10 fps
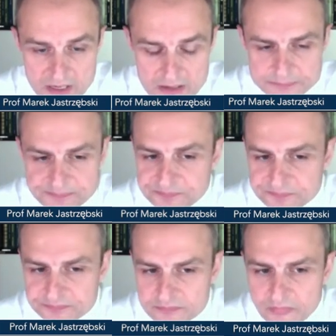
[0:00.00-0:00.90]
curve.
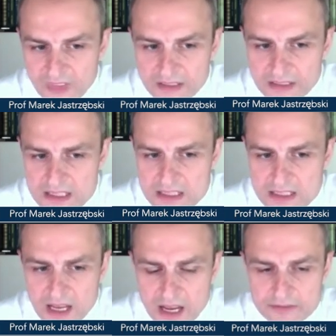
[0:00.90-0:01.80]
And
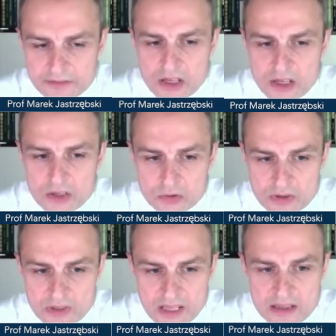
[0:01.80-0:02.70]
that's enough
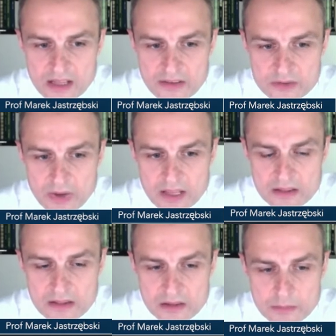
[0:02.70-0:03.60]
to get left
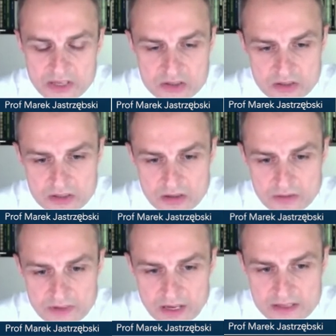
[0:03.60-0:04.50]
bundle in majority
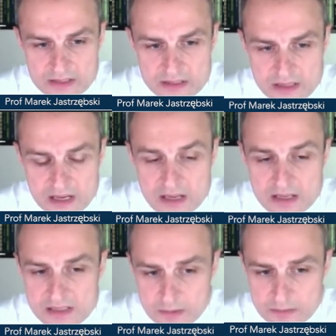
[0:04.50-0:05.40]
of cases.
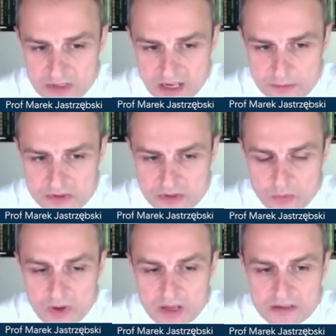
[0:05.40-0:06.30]
Sometimes
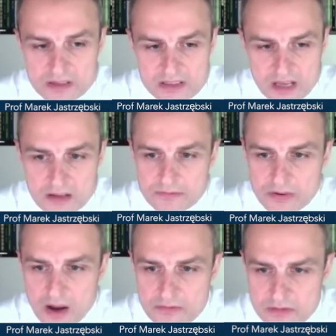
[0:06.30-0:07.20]
when there is
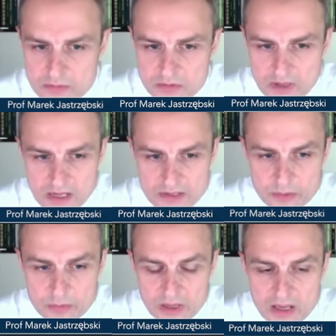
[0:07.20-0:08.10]
unfavorable
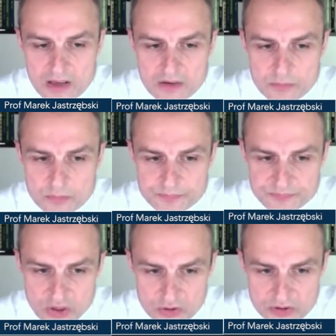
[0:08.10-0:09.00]
anatomy,
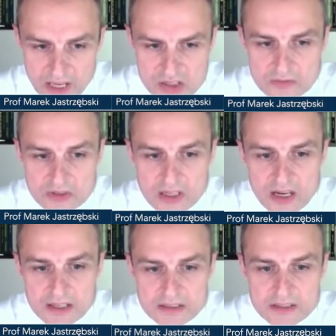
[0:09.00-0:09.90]
the rotation of the
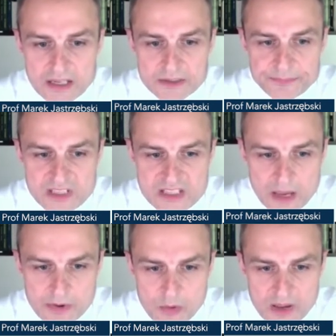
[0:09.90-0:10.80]
heart that
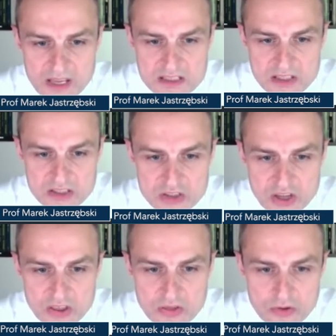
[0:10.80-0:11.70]
somehow makes
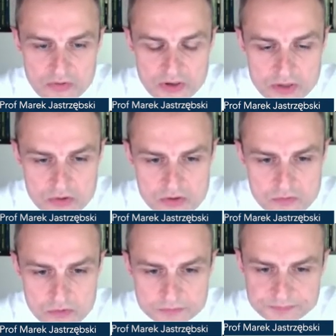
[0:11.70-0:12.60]
this sheath not very
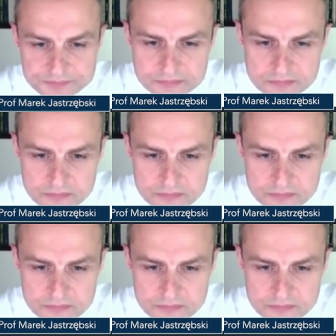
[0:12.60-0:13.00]
useful.